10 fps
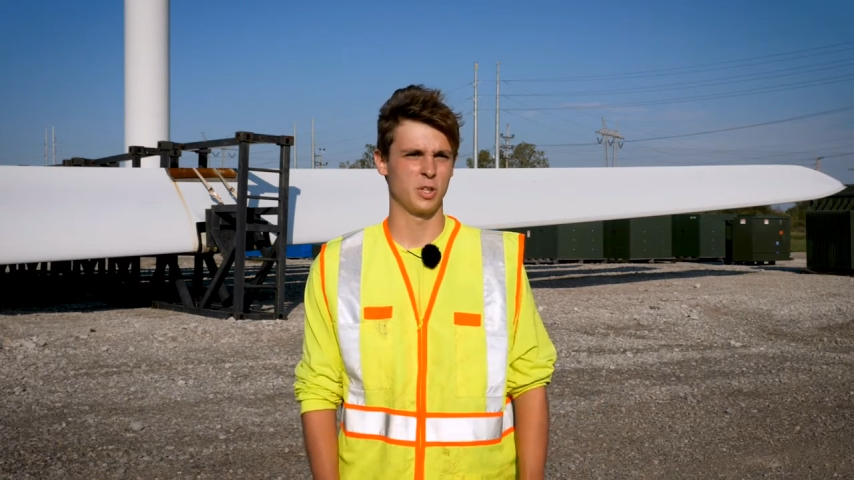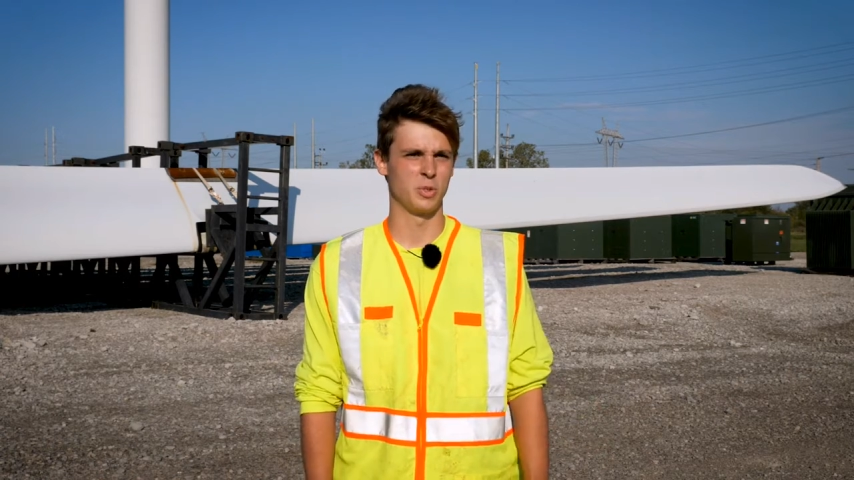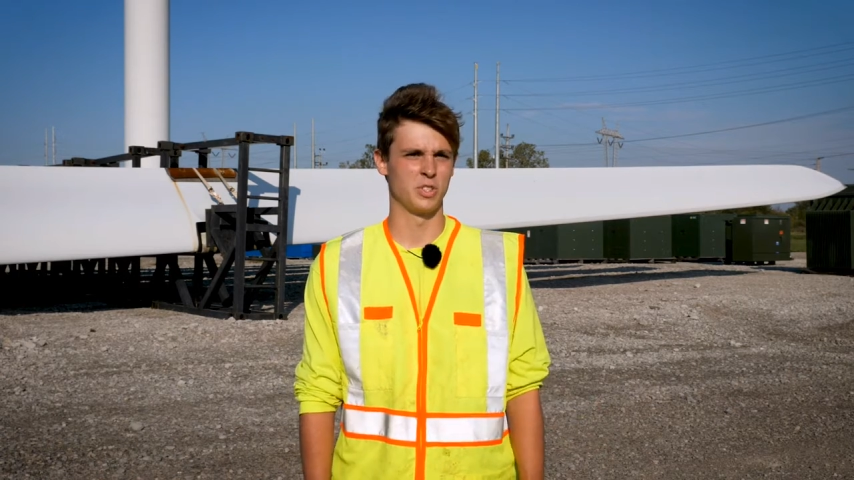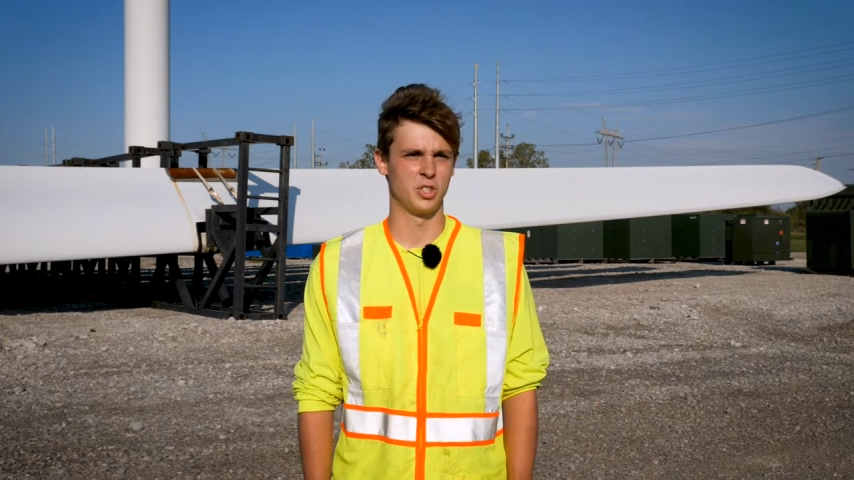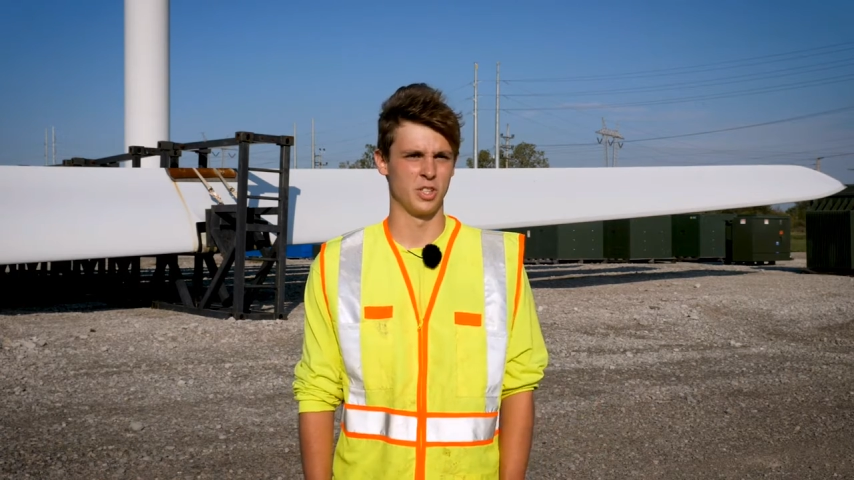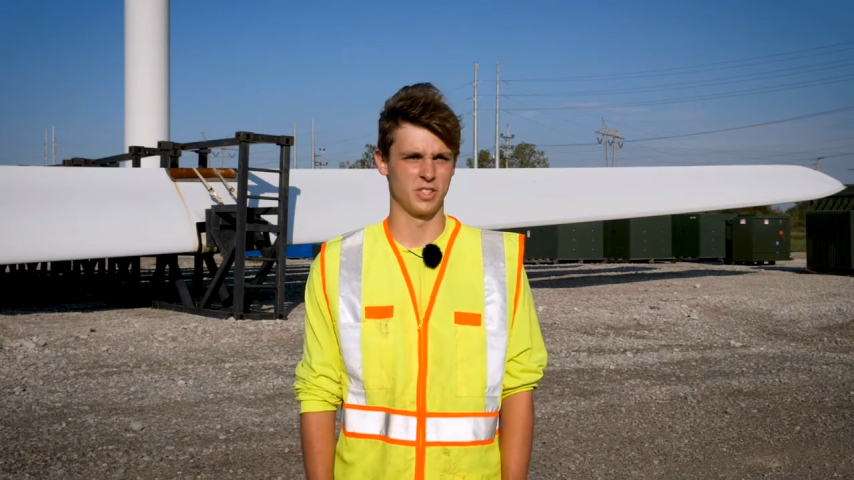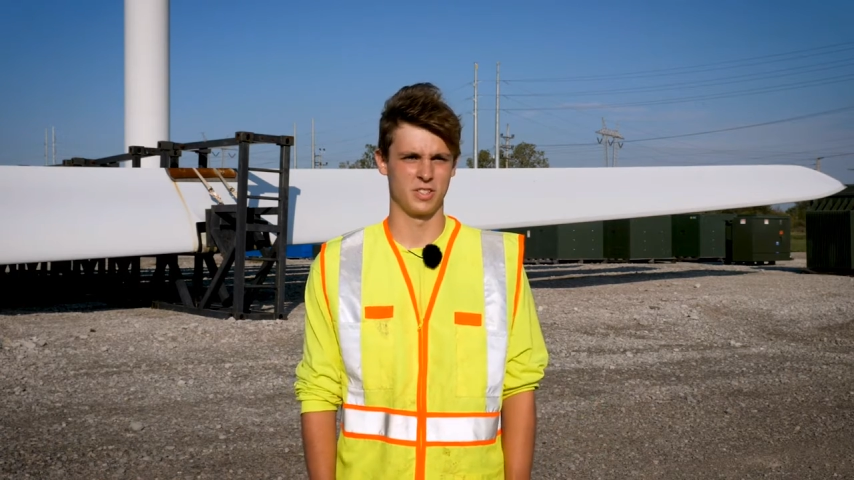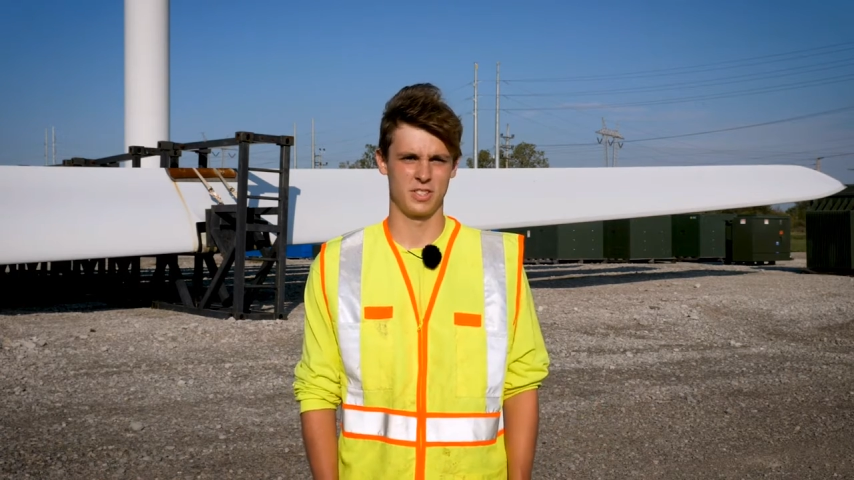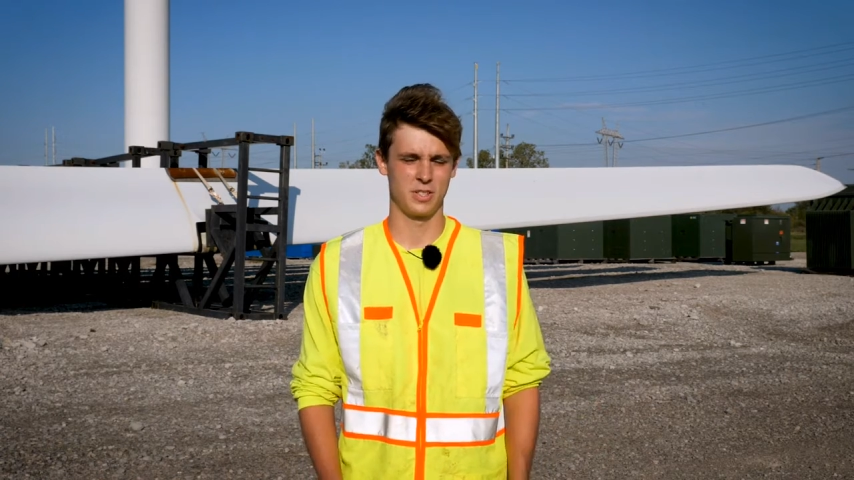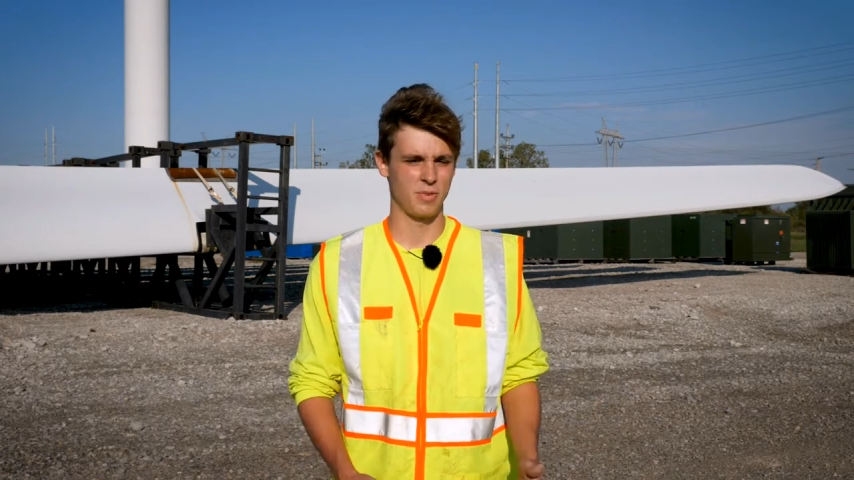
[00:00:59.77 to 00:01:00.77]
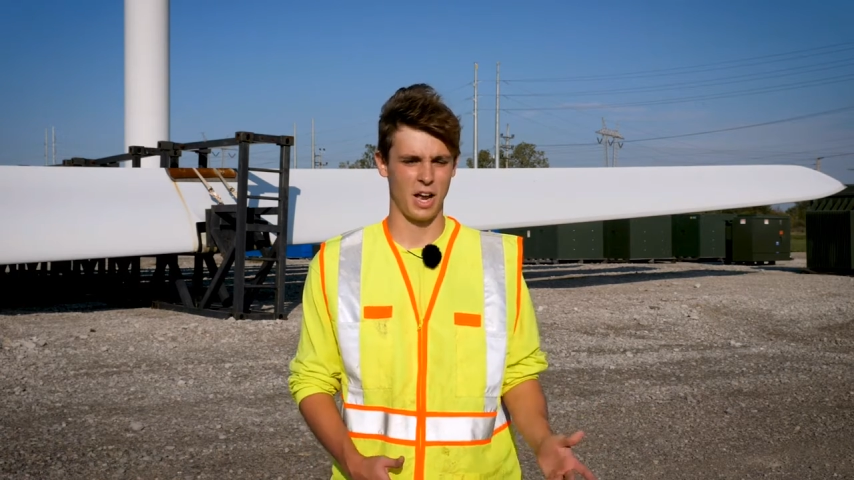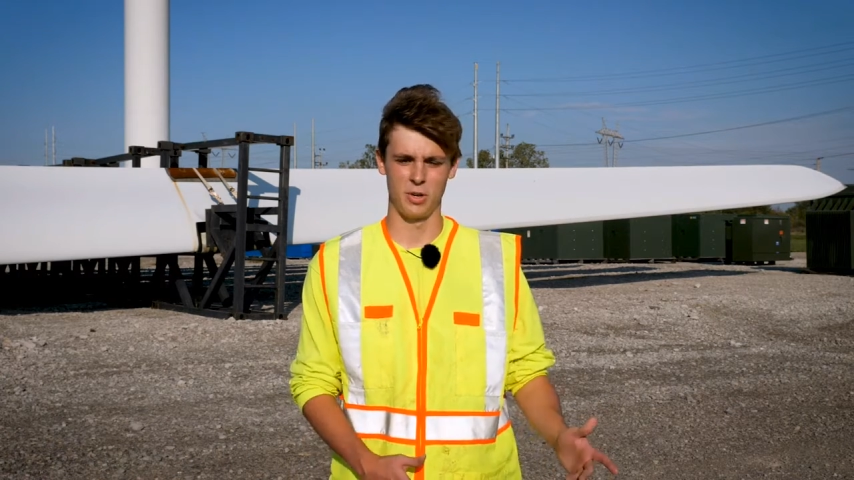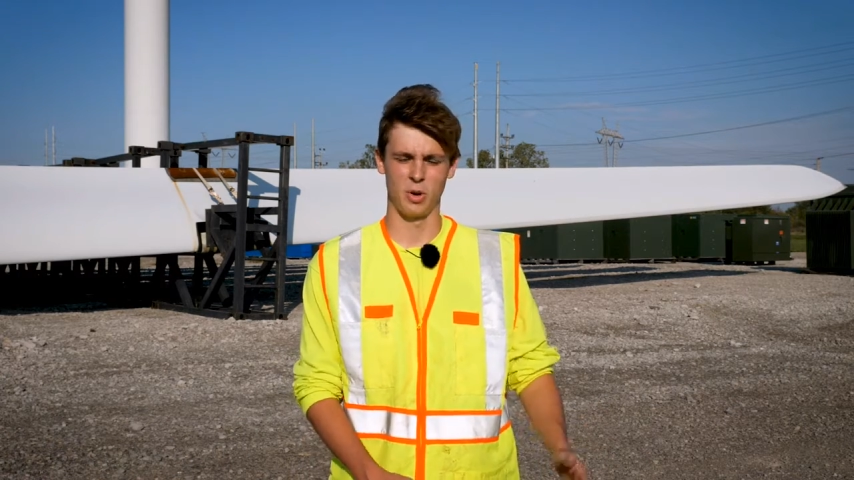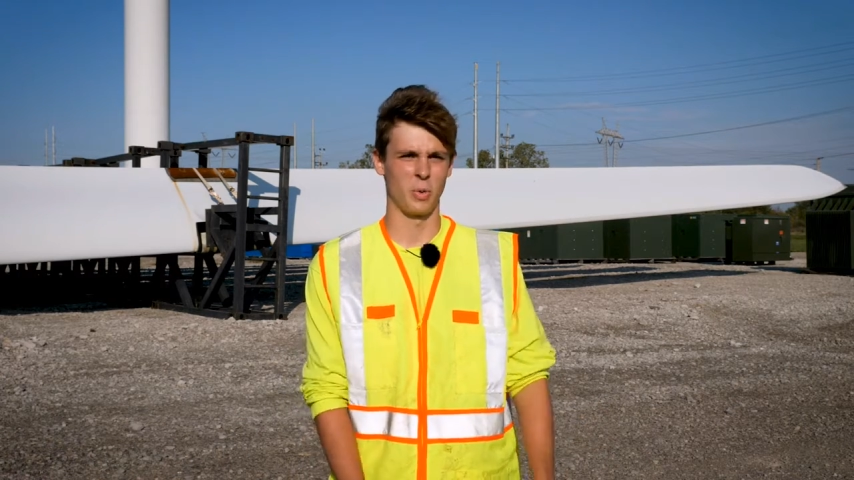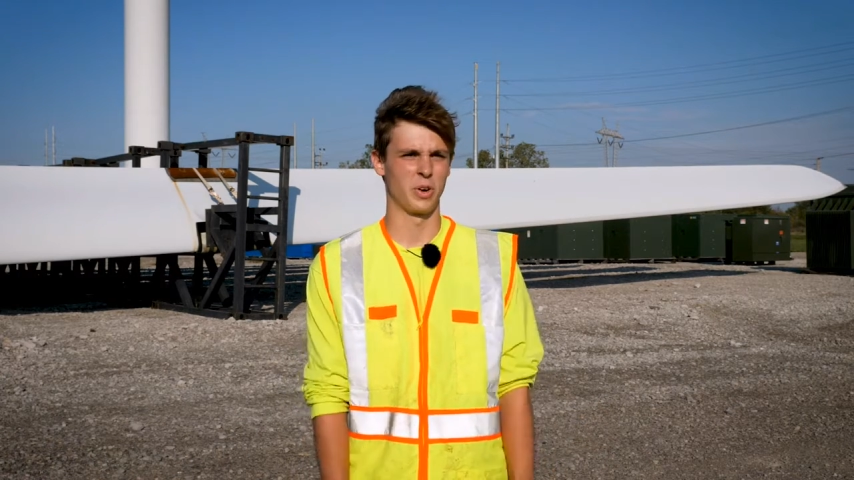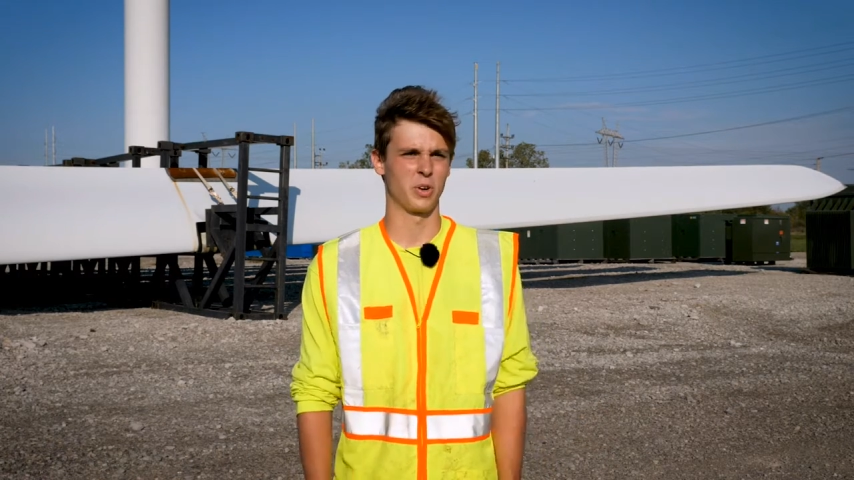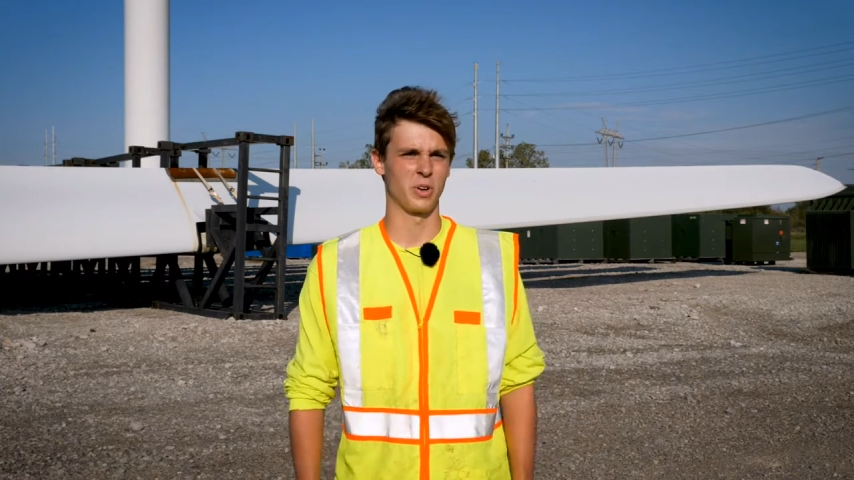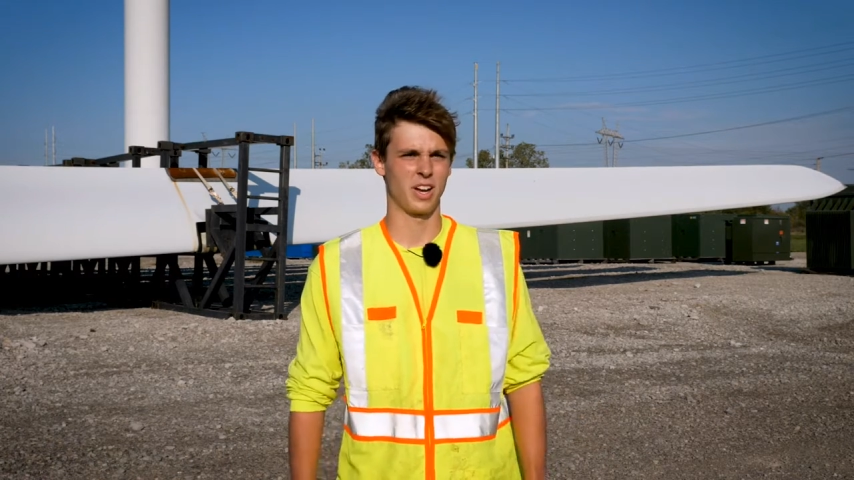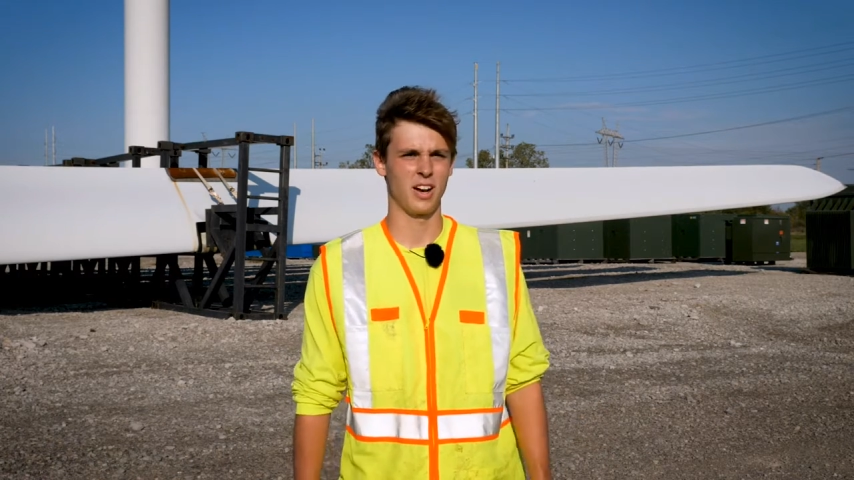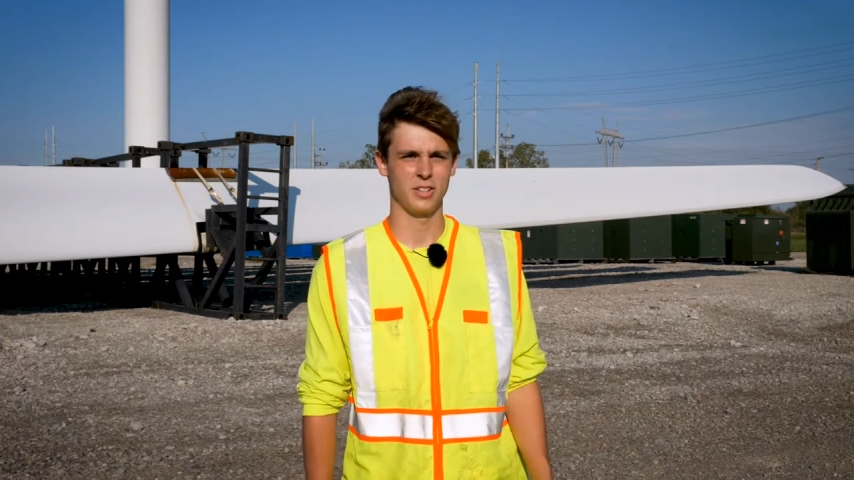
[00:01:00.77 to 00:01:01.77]
it was just I knew I wanted to
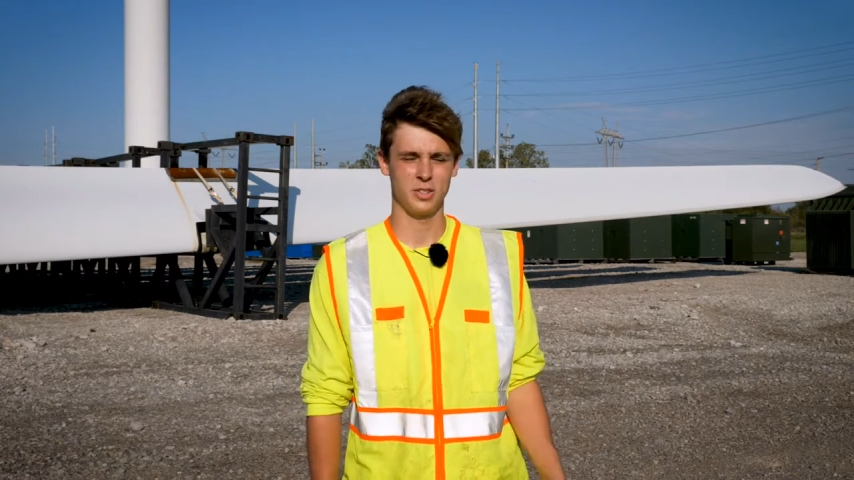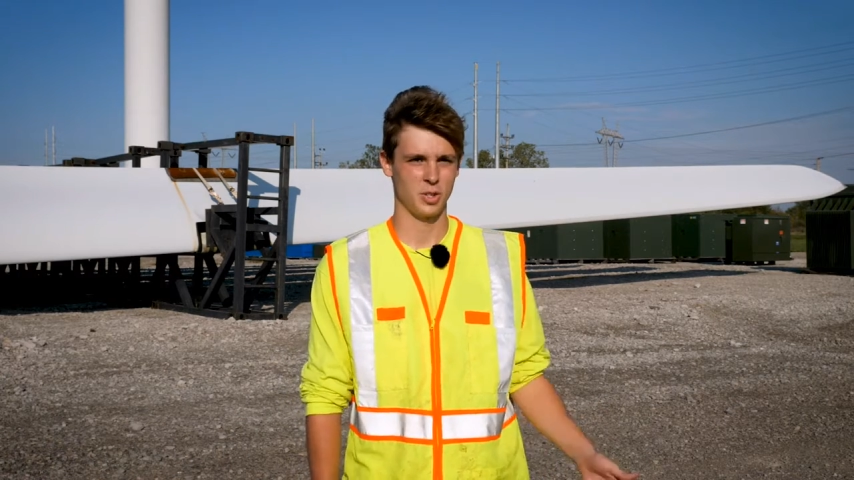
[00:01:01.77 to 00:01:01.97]
go to college,